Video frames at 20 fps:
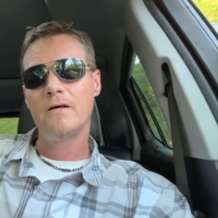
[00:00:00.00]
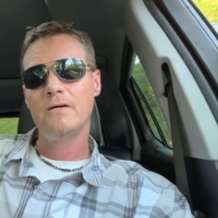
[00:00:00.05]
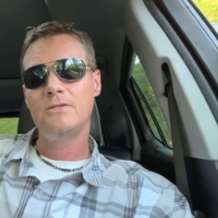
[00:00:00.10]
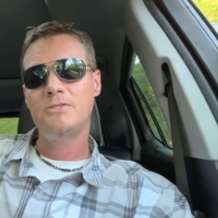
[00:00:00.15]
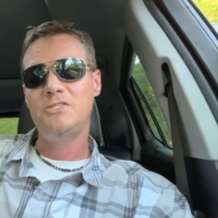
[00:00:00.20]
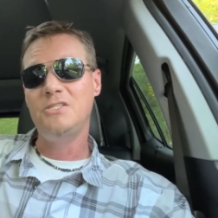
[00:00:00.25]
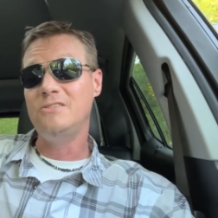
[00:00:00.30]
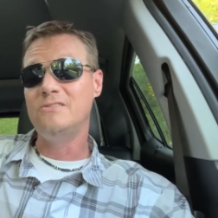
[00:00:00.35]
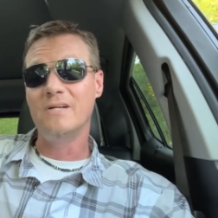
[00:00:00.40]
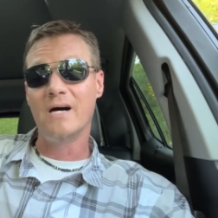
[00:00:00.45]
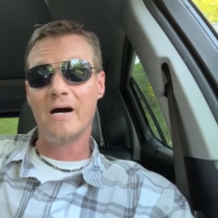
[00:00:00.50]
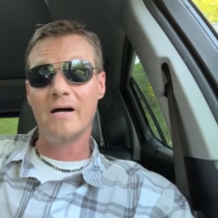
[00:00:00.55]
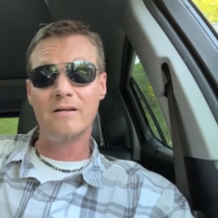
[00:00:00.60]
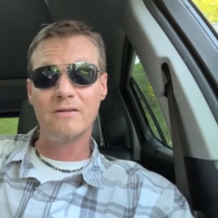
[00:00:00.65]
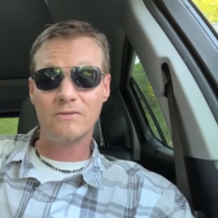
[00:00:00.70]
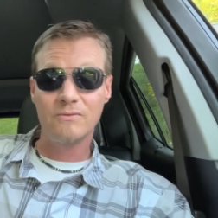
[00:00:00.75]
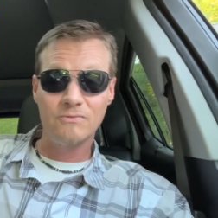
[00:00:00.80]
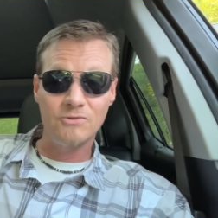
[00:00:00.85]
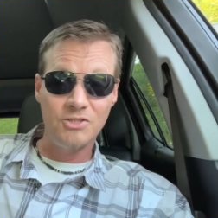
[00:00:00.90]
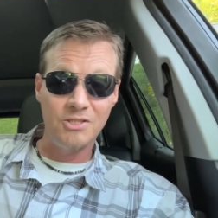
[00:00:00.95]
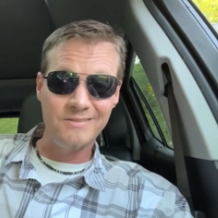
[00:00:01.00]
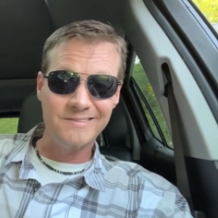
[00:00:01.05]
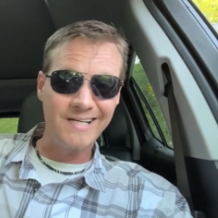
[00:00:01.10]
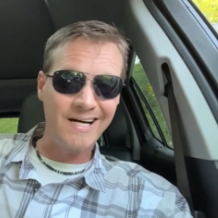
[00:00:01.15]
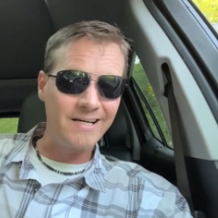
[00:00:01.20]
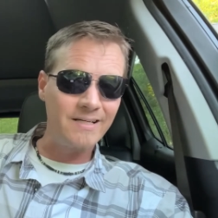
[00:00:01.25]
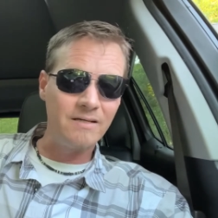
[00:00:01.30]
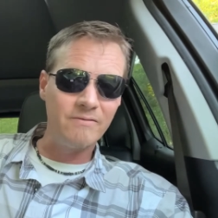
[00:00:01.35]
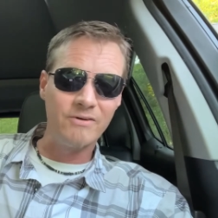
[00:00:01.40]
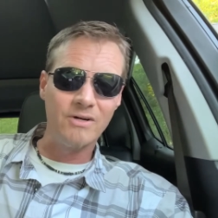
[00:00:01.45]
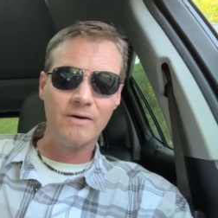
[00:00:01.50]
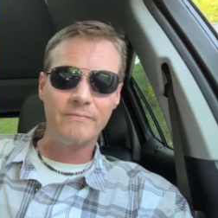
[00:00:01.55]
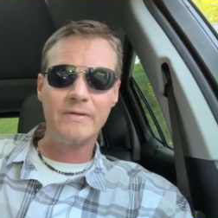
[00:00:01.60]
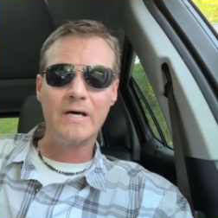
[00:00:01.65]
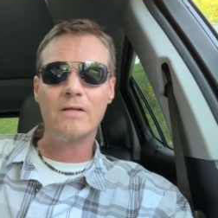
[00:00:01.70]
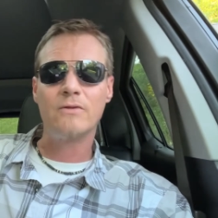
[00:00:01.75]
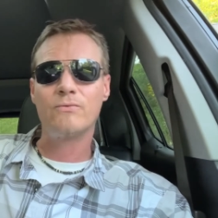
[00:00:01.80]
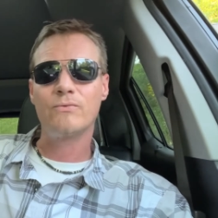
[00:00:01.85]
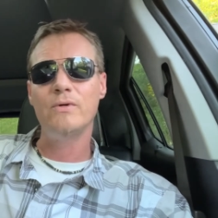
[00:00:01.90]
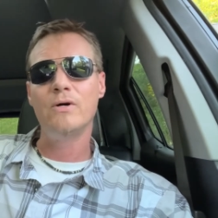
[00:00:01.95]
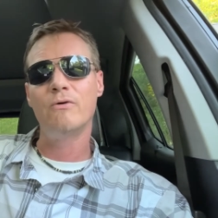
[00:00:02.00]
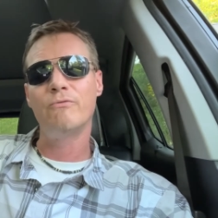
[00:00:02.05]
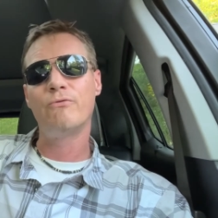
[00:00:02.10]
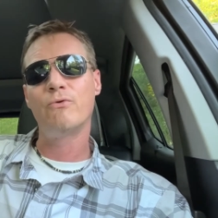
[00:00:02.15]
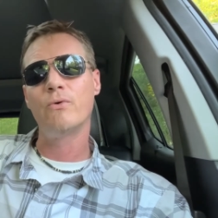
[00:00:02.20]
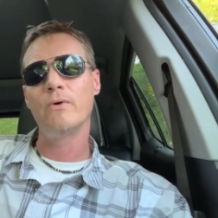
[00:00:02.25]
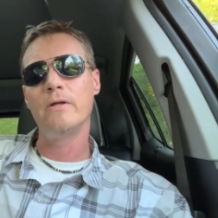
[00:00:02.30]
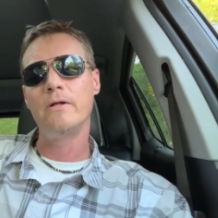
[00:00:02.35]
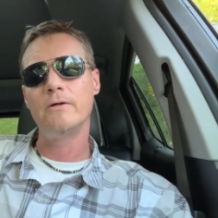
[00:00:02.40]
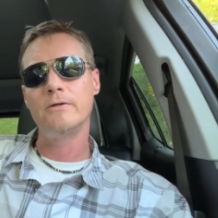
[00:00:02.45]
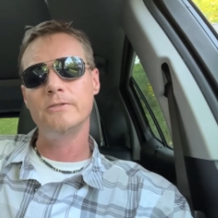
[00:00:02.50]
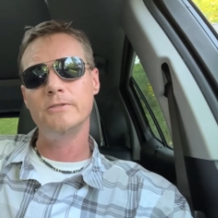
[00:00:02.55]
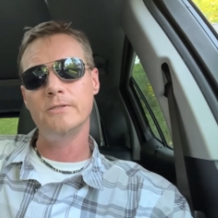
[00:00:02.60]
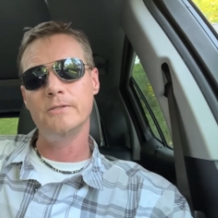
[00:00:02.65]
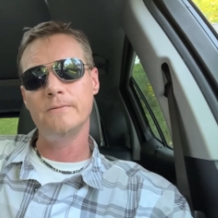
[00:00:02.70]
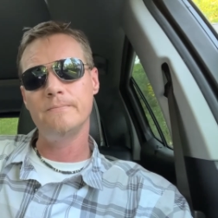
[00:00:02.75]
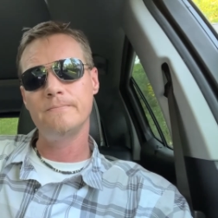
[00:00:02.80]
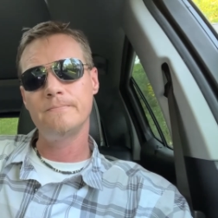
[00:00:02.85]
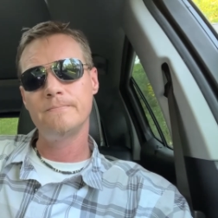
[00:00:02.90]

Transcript: she's not a, she's not giving off that 304 energy